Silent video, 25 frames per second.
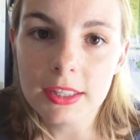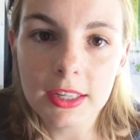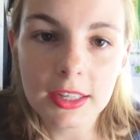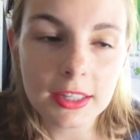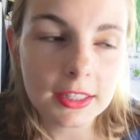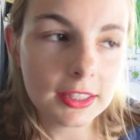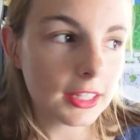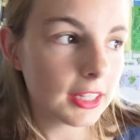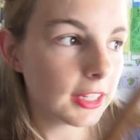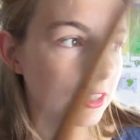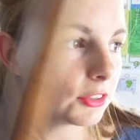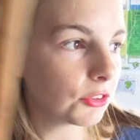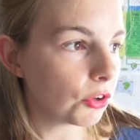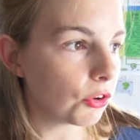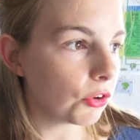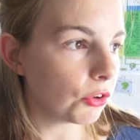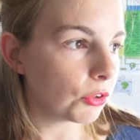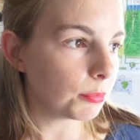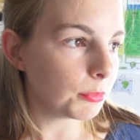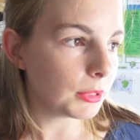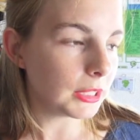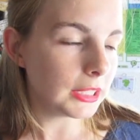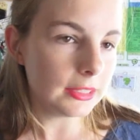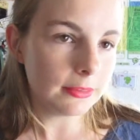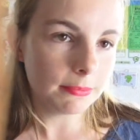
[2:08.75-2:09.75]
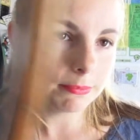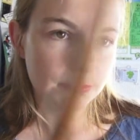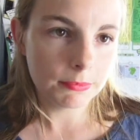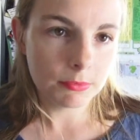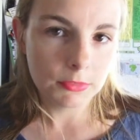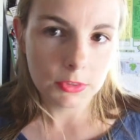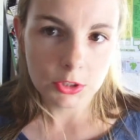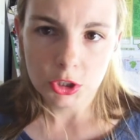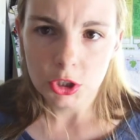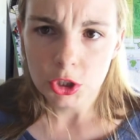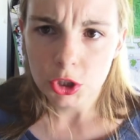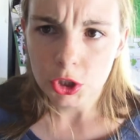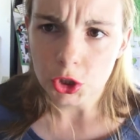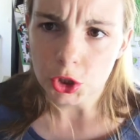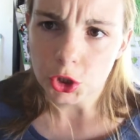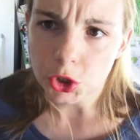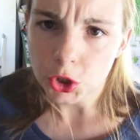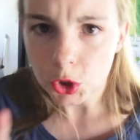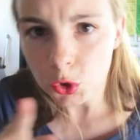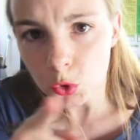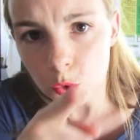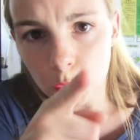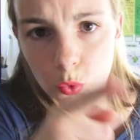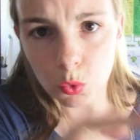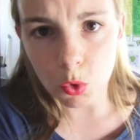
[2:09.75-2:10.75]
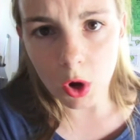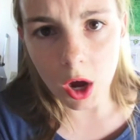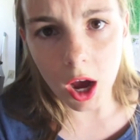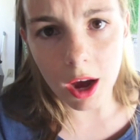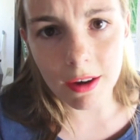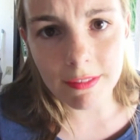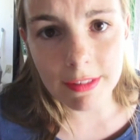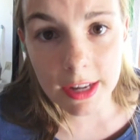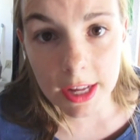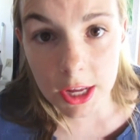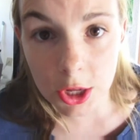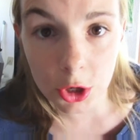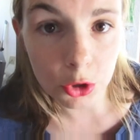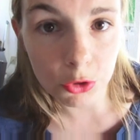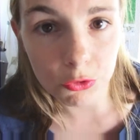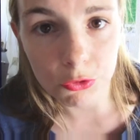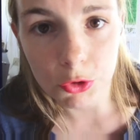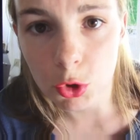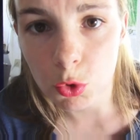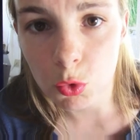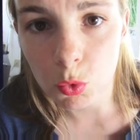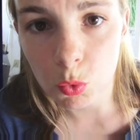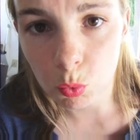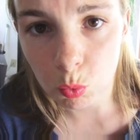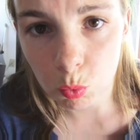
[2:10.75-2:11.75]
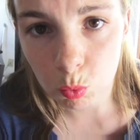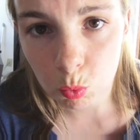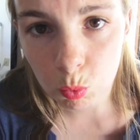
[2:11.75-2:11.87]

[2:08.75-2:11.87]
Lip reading: and he told me, you have an interview.